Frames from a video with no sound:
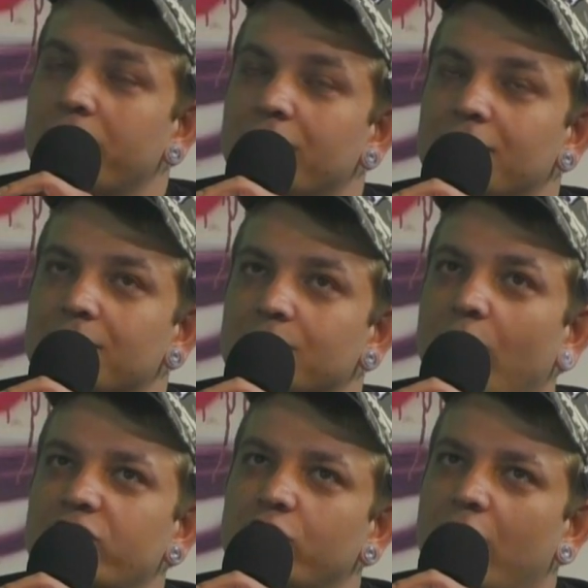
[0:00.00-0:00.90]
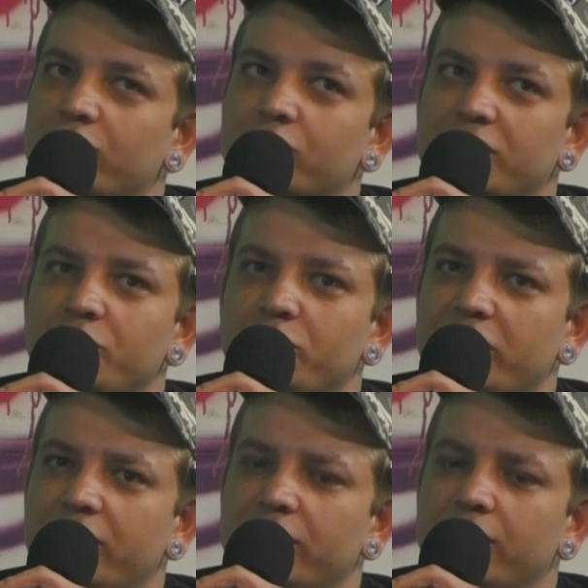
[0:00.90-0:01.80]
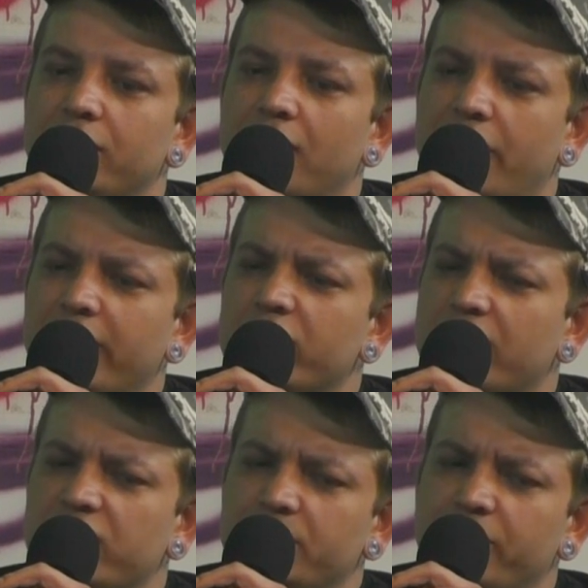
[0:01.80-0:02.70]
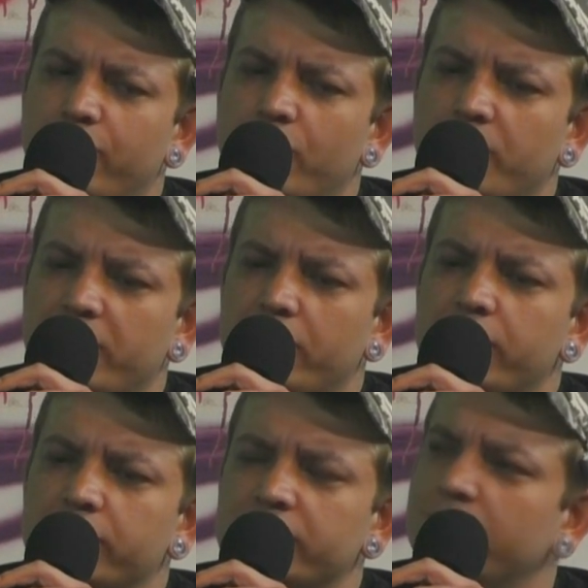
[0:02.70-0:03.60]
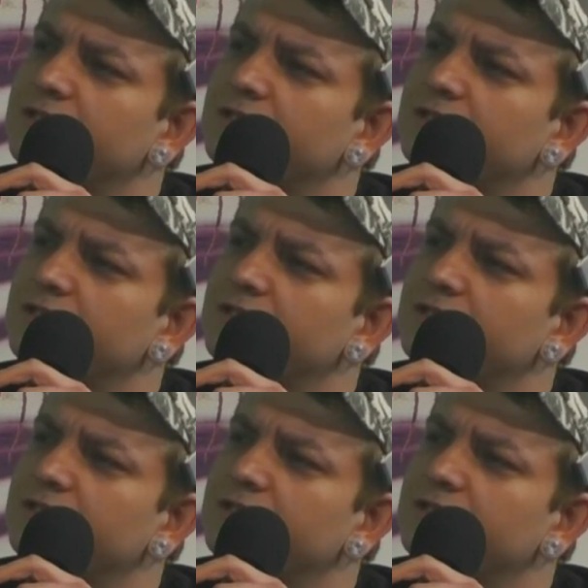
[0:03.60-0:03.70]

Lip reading: want to, well, actually, no, I also seen you did I think it was actually before we did ours. It